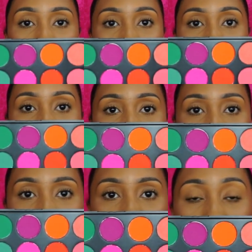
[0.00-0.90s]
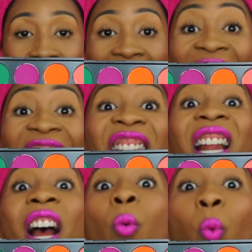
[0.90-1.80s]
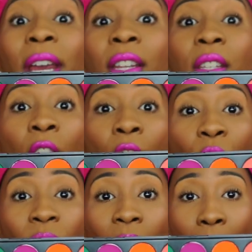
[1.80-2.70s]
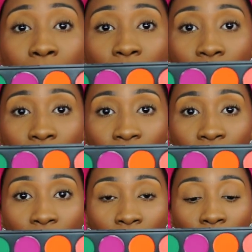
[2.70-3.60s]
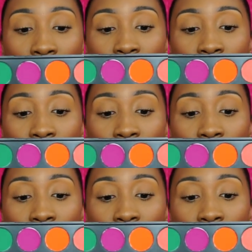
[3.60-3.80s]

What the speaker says: Do you see the colors? Like, I cannot wait to to tap into this yellow.